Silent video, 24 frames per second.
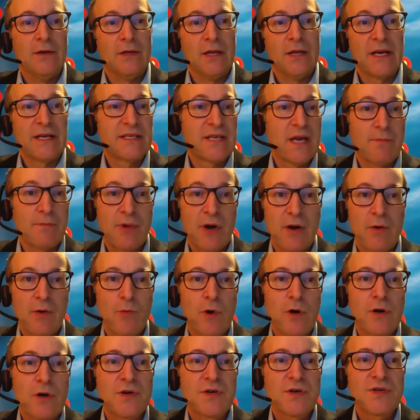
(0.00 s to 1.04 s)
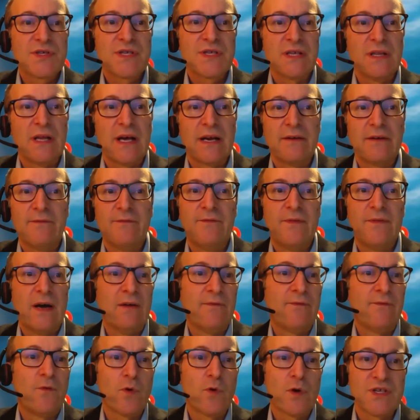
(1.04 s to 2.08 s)
temporary workers, a lot
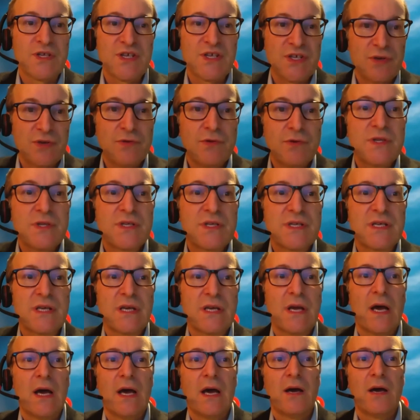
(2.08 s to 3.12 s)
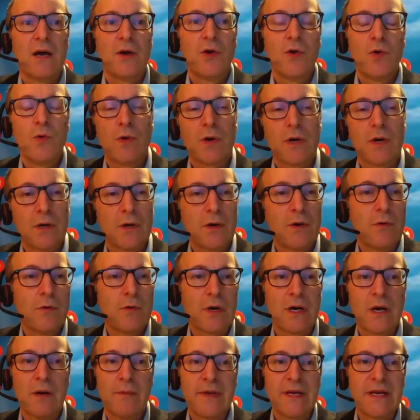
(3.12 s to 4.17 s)
of foreign students who were
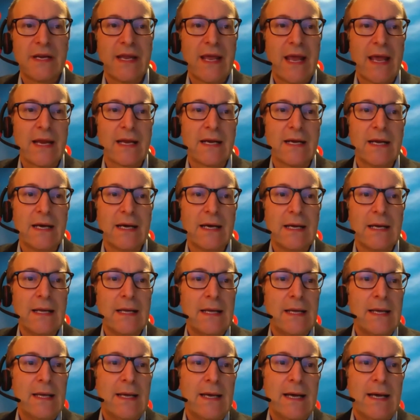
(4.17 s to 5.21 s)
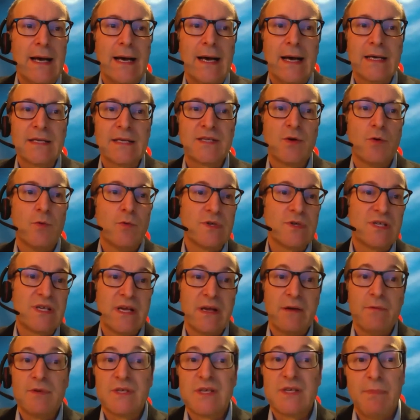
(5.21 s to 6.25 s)
coming to Canada. So
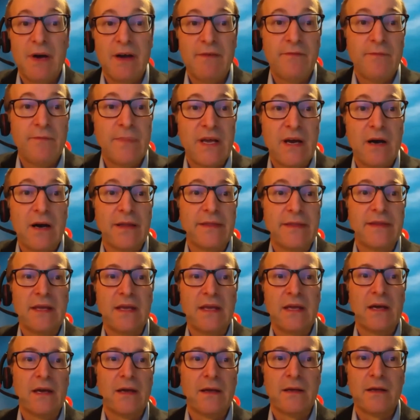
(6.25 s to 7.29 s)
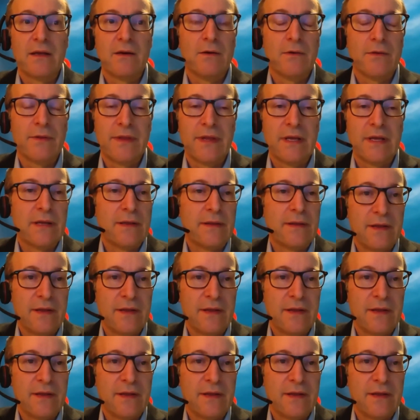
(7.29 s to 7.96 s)
it was above and beyond the